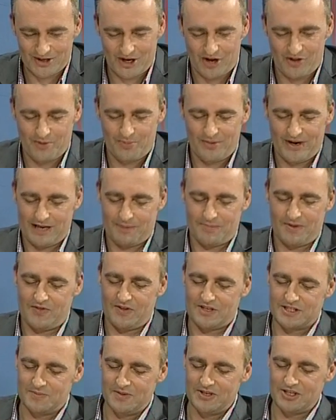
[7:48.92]
go to the break, but
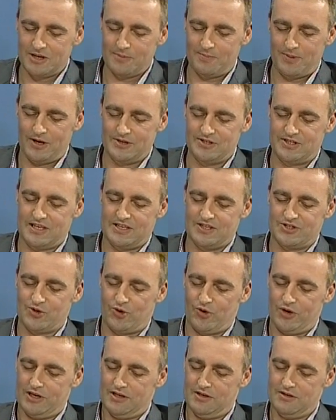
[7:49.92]
the Dominion Post
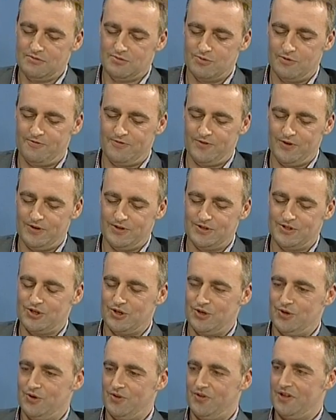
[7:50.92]
editorial referred
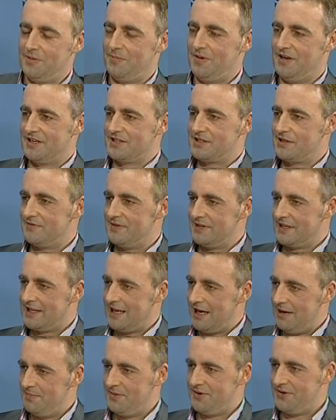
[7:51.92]
to the ability of
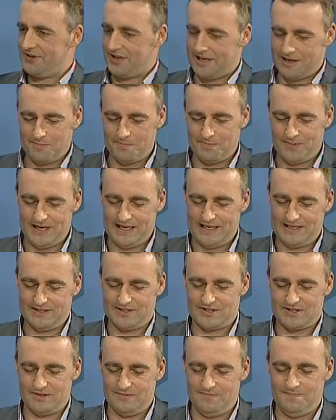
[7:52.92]
incumbent
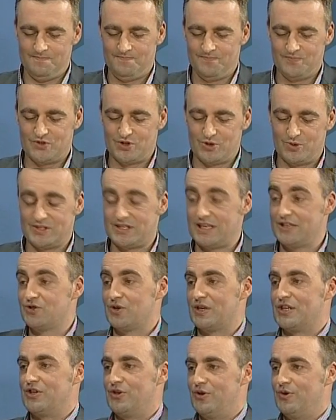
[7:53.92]
MPs to
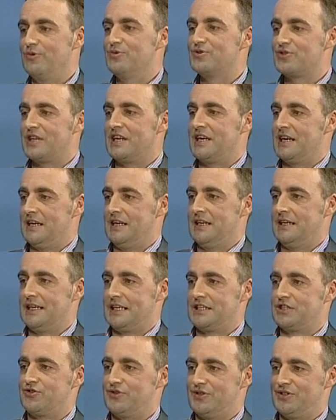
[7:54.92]
essentially use their
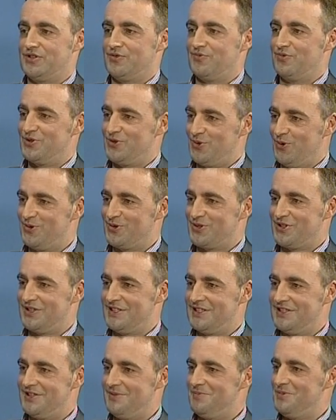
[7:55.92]
electorate
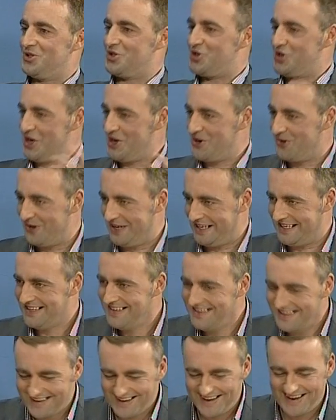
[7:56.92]
resources and
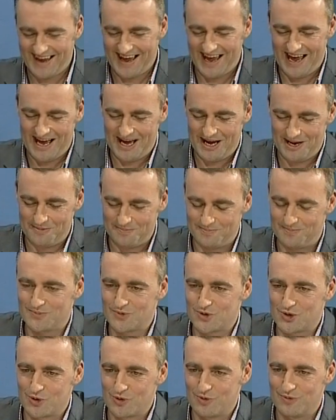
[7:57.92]
machinery
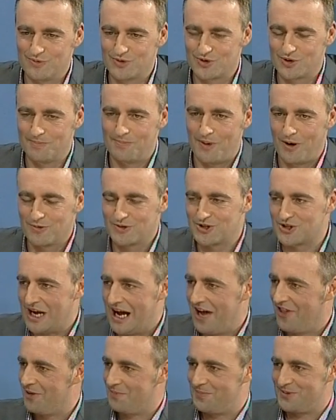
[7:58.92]
to bolster
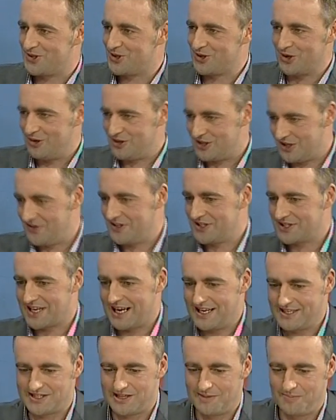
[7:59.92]
other pursuits, in this case the